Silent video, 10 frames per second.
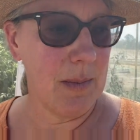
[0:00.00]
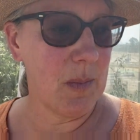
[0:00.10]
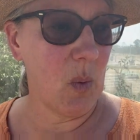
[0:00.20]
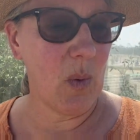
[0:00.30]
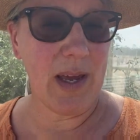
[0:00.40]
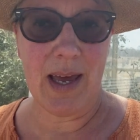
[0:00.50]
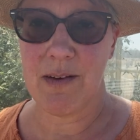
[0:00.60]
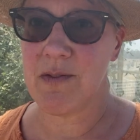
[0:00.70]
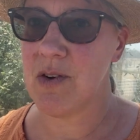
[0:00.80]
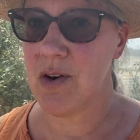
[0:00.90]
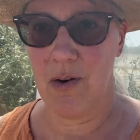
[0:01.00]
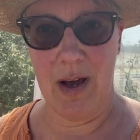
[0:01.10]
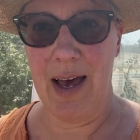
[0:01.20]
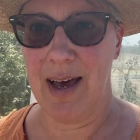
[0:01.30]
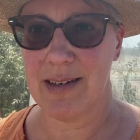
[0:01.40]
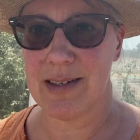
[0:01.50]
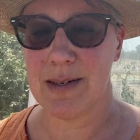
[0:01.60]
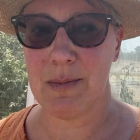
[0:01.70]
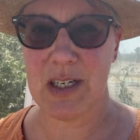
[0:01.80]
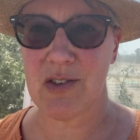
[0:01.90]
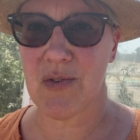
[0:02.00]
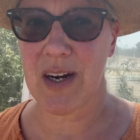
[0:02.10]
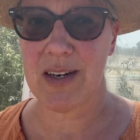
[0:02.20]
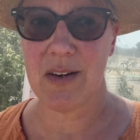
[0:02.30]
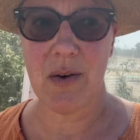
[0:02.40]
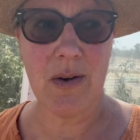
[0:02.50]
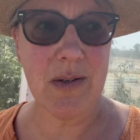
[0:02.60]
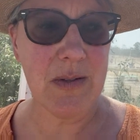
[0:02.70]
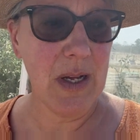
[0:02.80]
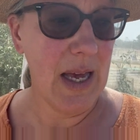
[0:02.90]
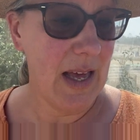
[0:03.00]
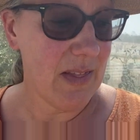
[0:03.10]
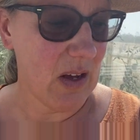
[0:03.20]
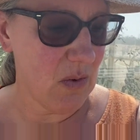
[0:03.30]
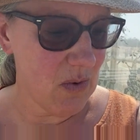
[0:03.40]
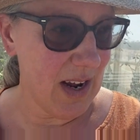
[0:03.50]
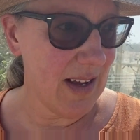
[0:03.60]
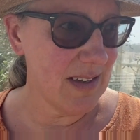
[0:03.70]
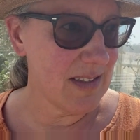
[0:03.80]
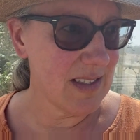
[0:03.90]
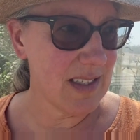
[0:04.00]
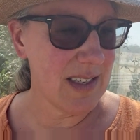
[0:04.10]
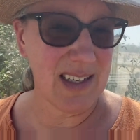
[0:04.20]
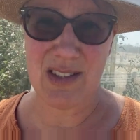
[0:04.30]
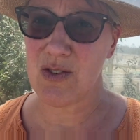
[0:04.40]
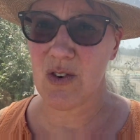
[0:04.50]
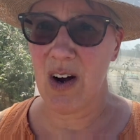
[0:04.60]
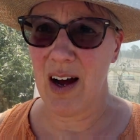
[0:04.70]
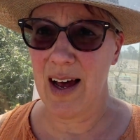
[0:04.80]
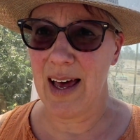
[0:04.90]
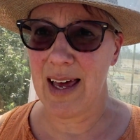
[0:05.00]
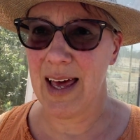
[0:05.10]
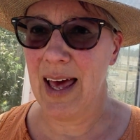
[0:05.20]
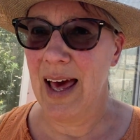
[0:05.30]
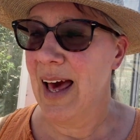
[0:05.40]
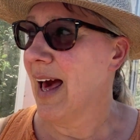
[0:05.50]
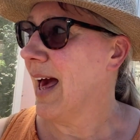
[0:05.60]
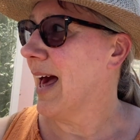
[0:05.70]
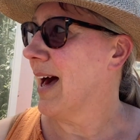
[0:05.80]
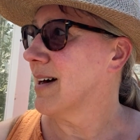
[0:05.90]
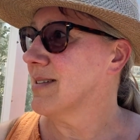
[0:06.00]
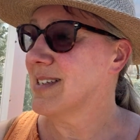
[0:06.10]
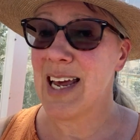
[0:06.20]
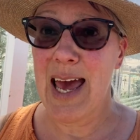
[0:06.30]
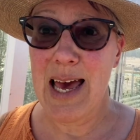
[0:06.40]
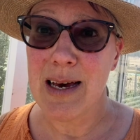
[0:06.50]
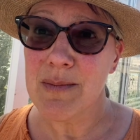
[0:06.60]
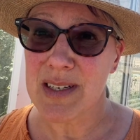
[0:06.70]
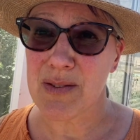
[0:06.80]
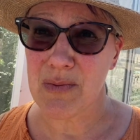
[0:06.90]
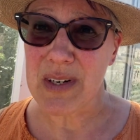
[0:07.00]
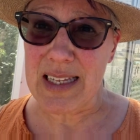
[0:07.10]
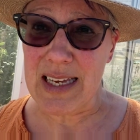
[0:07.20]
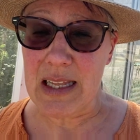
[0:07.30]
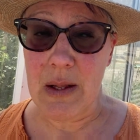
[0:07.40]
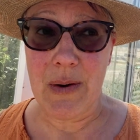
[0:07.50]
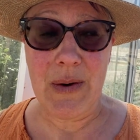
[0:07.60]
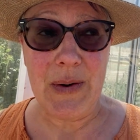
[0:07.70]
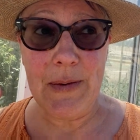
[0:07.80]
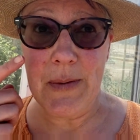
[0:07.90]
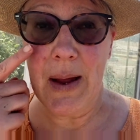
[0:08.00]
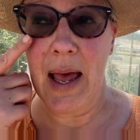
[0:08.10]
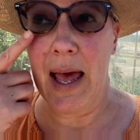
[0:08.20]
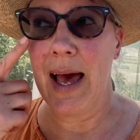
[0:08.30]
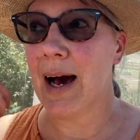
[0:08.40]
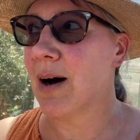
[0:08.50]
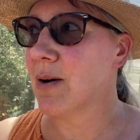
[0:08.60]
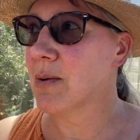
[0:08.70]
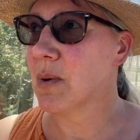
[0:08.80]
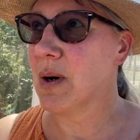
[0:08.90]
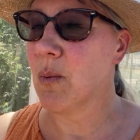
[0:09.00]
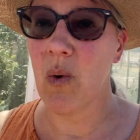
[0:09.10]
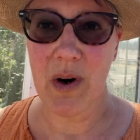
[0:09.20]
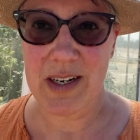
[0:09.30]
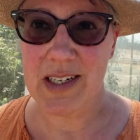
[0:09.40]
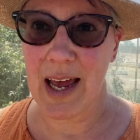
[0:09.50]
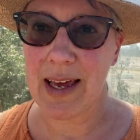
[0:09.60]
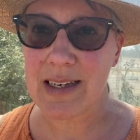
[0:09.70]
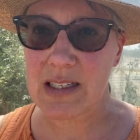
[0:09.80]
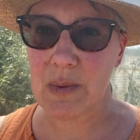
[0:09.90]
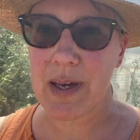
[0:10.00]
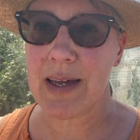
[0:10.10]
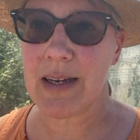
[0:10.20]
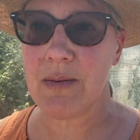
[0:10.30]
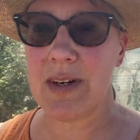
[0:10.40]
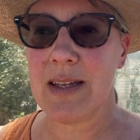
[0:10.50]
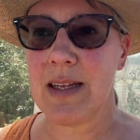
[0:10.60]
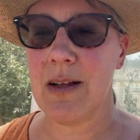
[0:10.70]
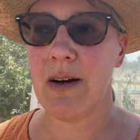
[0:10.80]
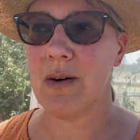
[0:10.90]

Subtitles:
We have not had much rain at all. The ground is dry. Our dam is really low. Our water tanks were getting really low.